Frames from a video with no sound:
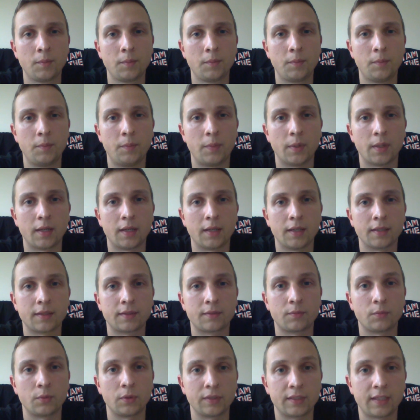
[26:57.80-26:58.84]
But
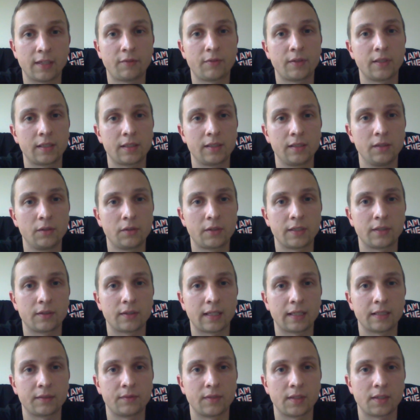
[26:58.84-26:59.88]
we'll definitely look
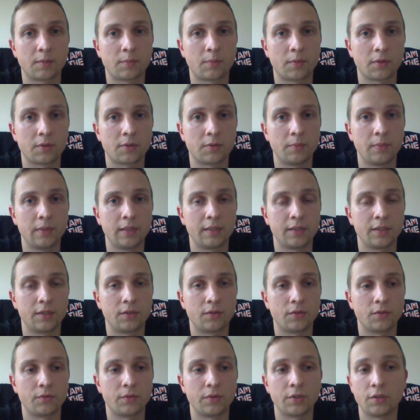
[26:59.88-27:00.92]
into if there's a possibility
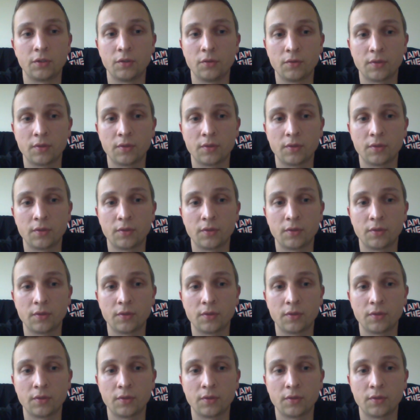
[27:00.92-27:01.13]
to reduce